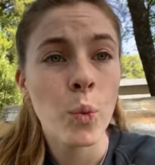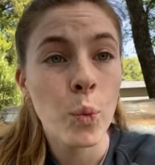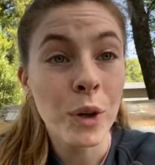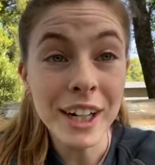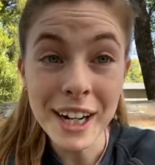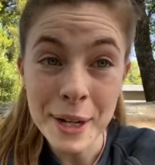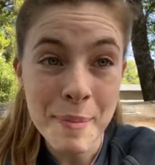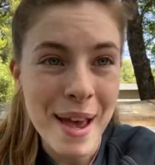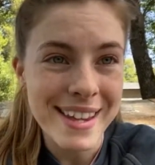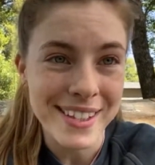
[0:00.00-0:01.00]
we're gonna
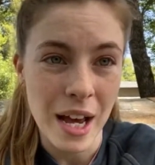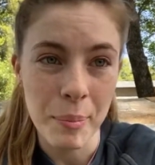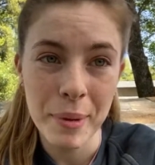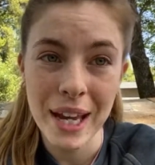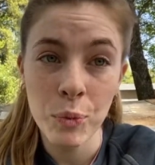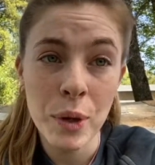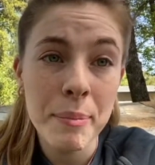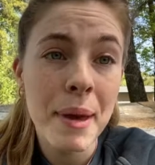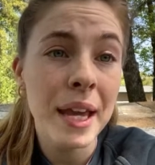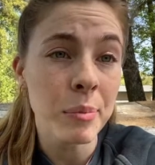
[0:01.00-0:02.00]
mess up and we
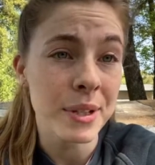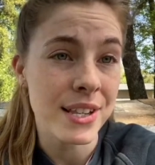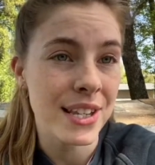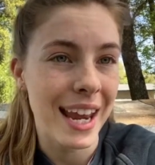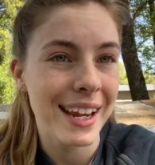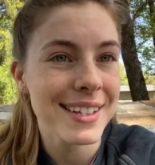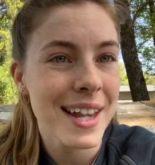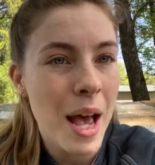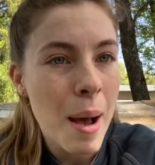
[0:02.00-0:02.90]
make mistakes.